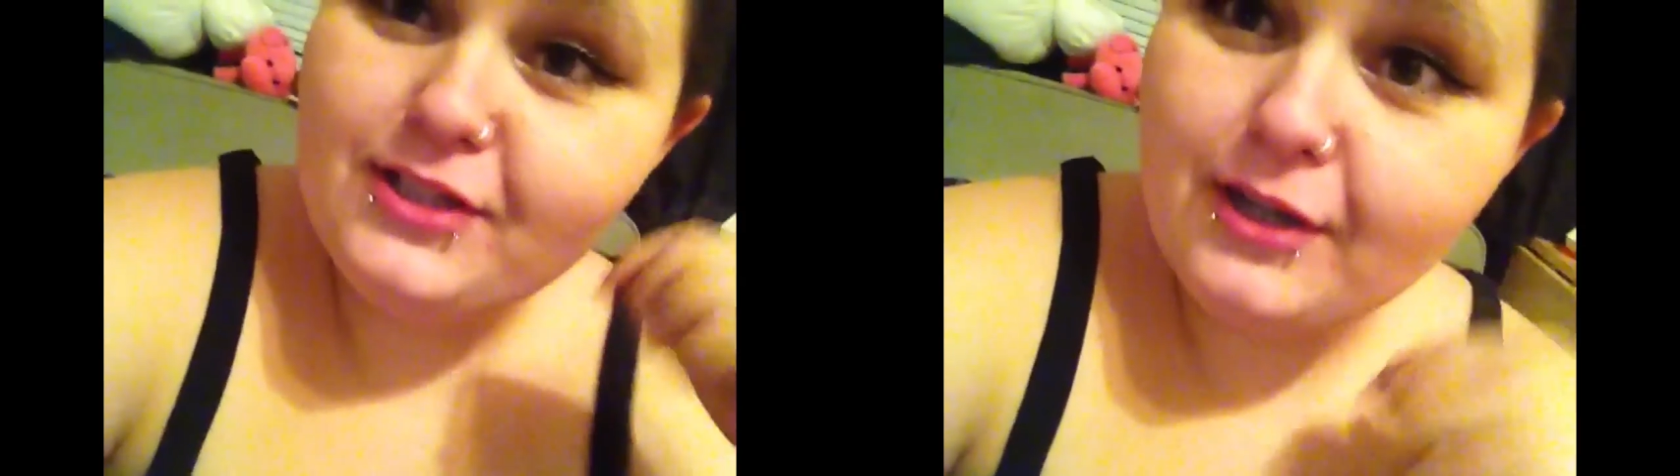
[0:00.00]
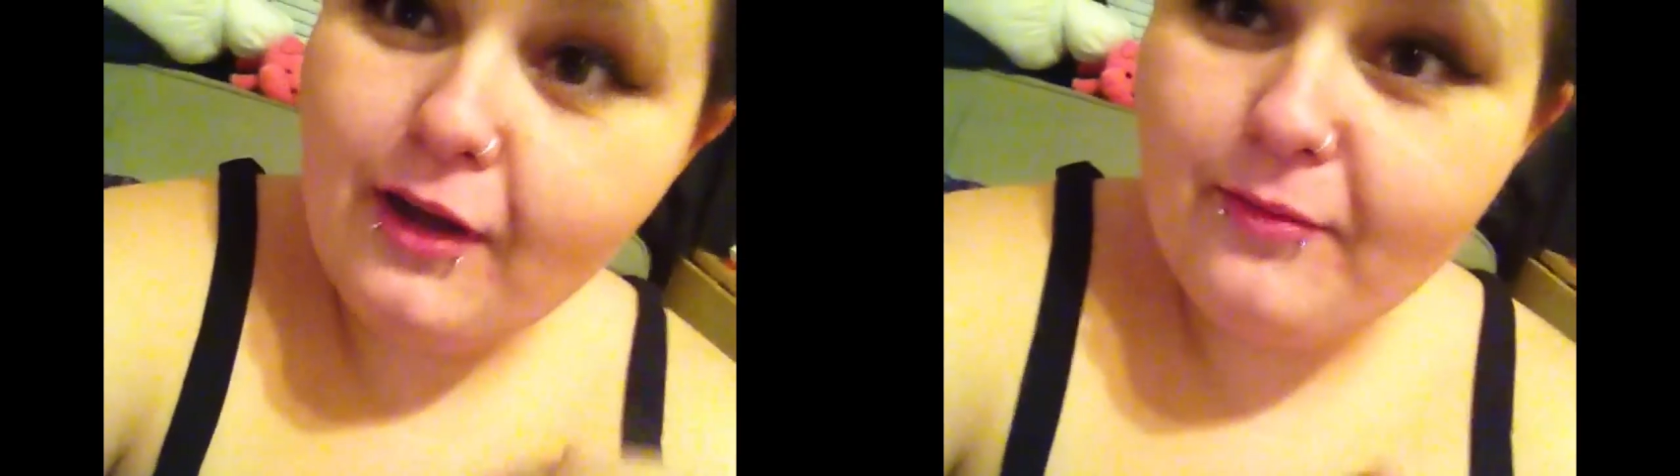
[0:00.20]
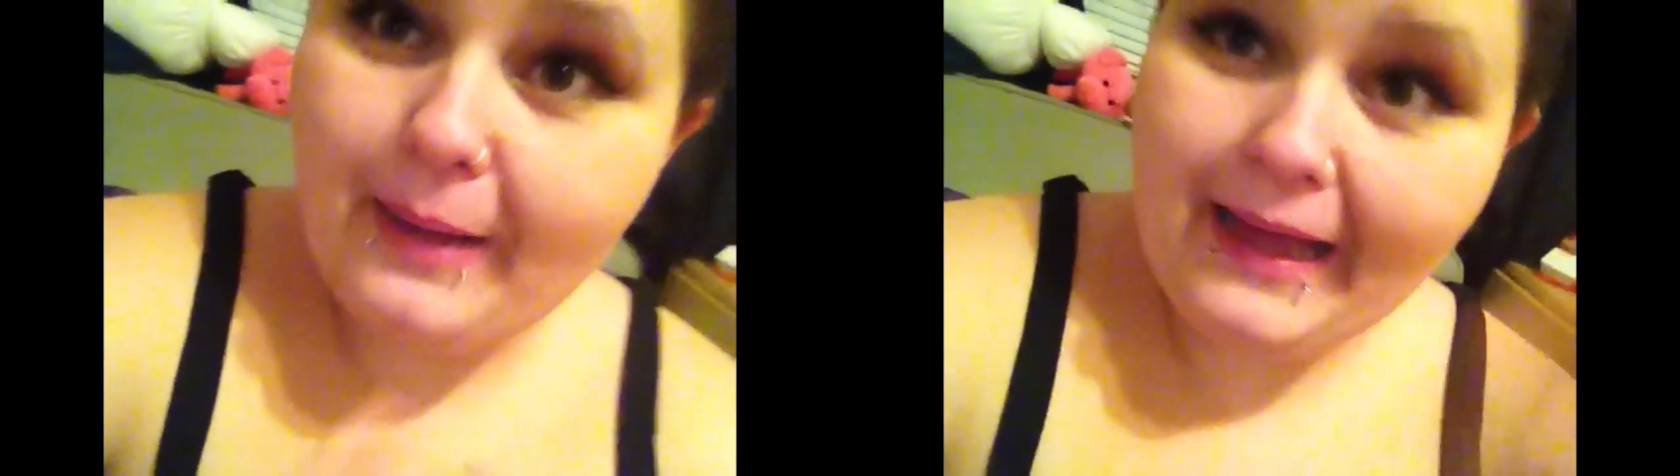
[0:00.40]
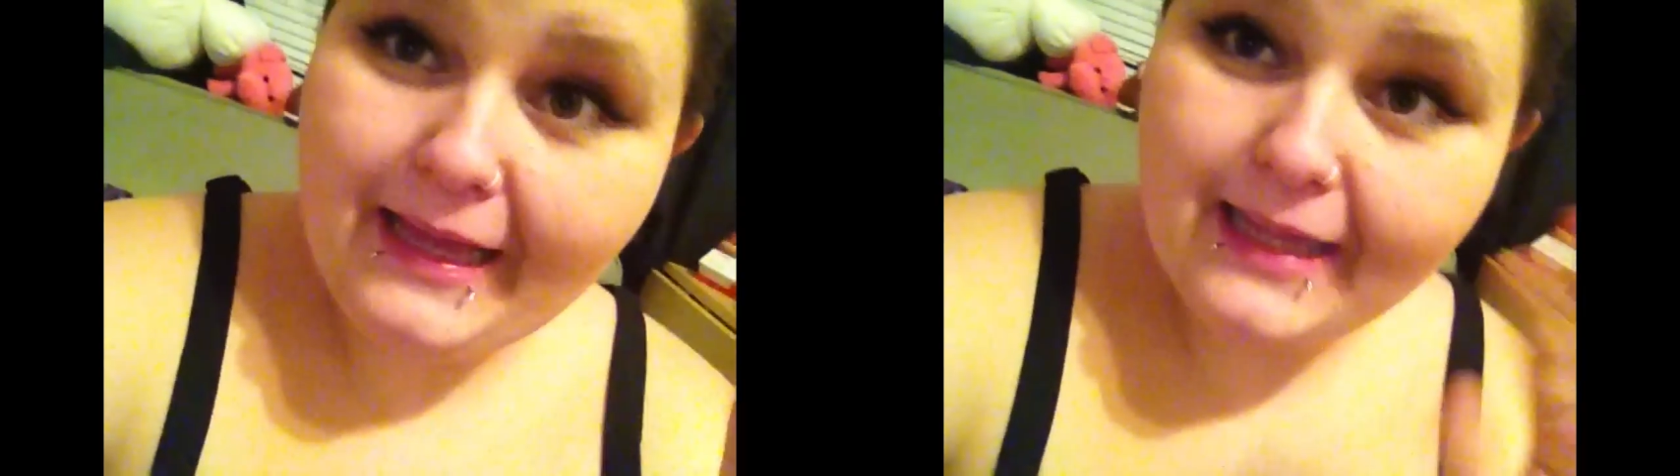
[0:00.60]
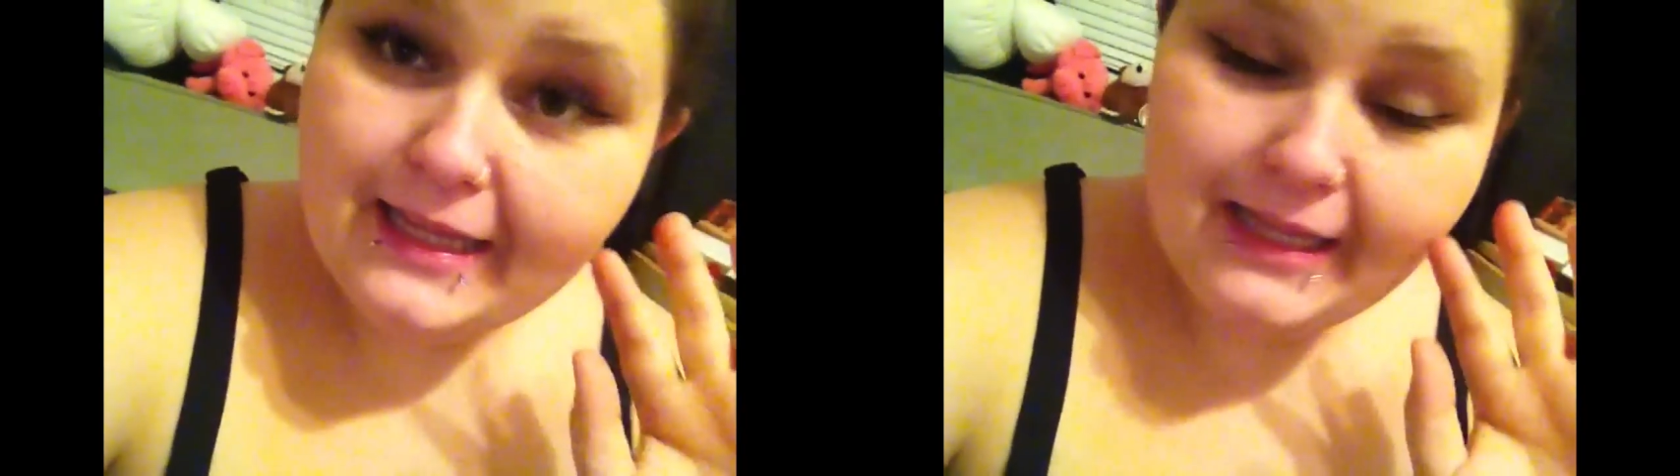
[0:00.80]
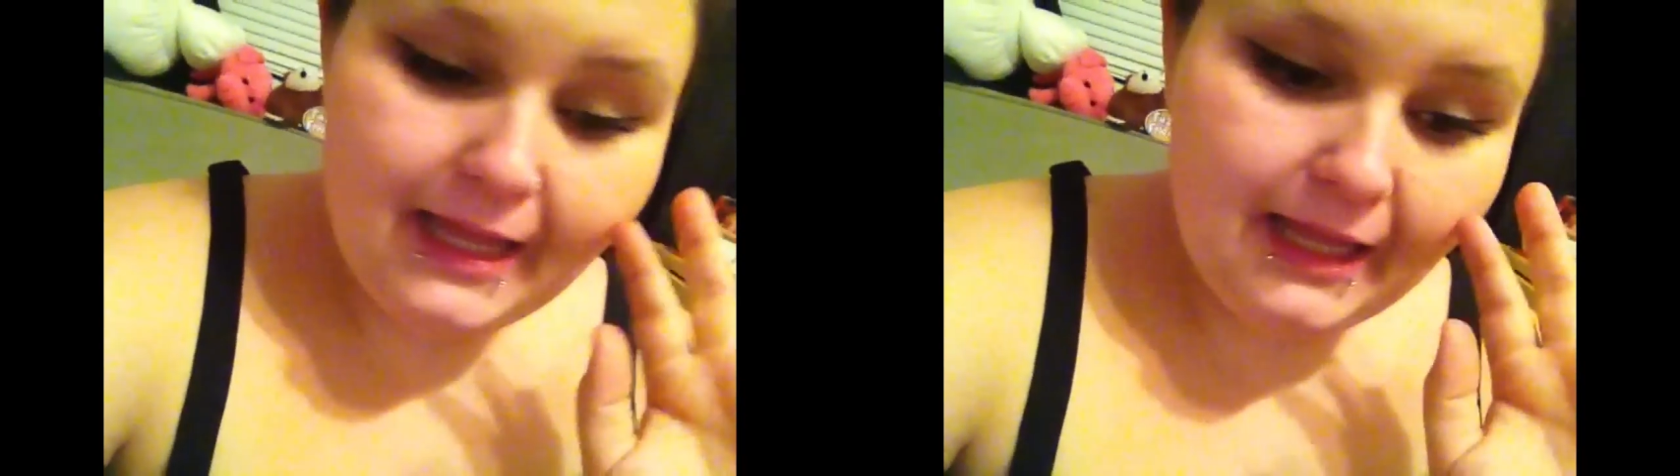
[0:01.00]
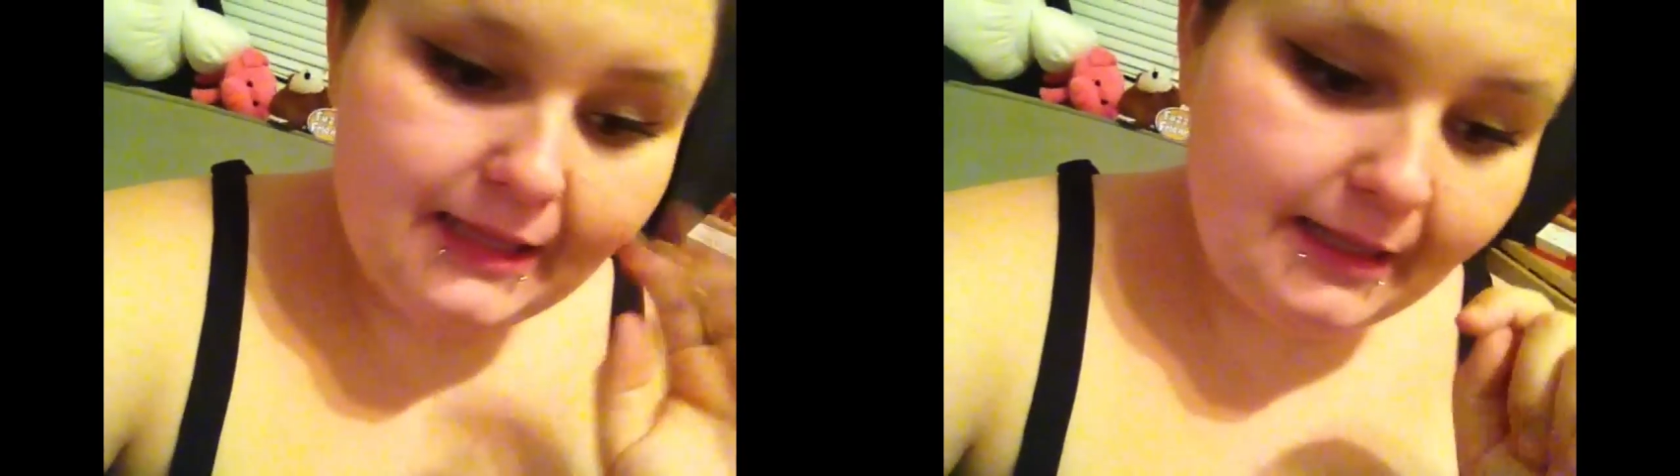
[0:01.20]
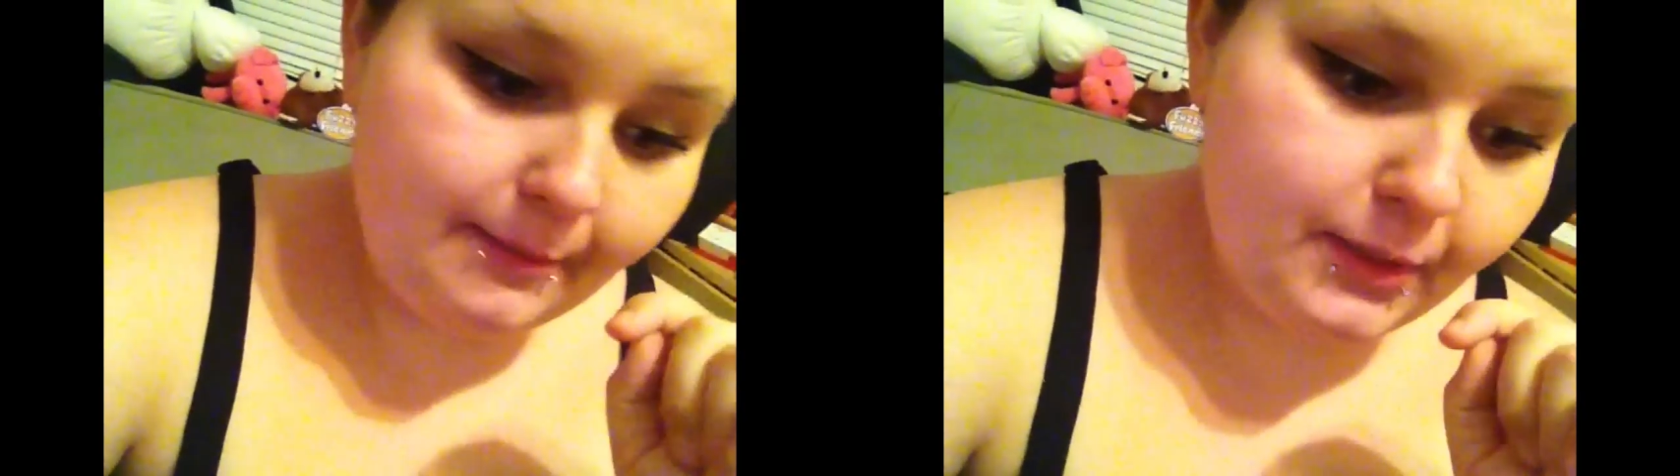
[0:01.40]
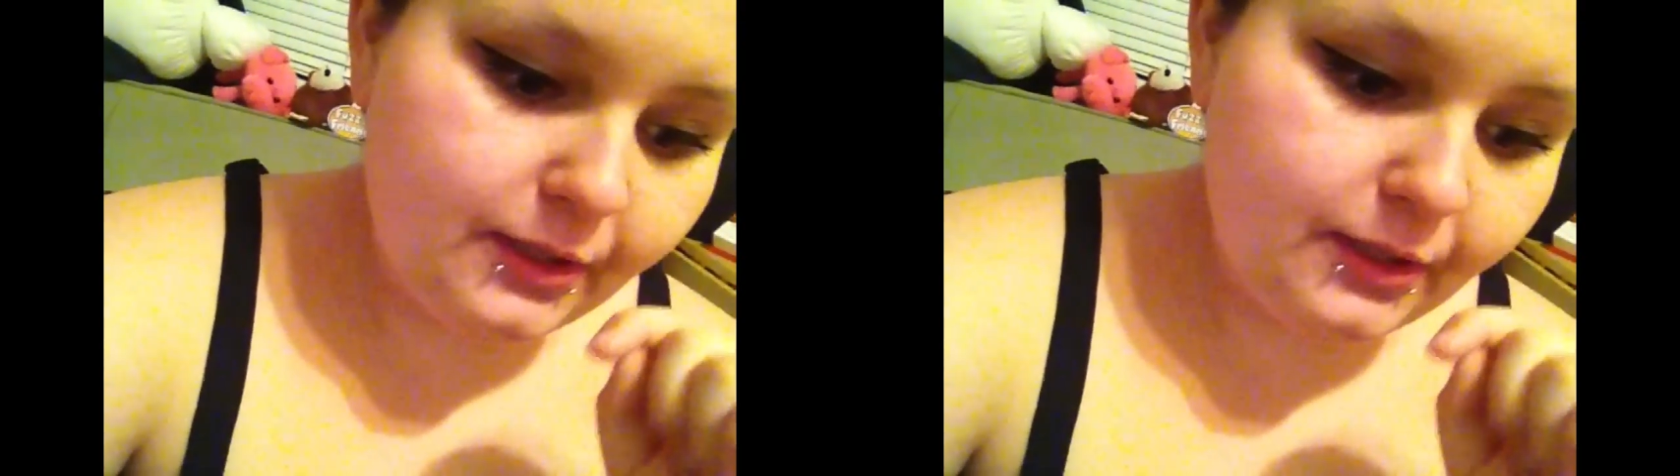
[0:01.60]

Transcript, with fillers: took off my lame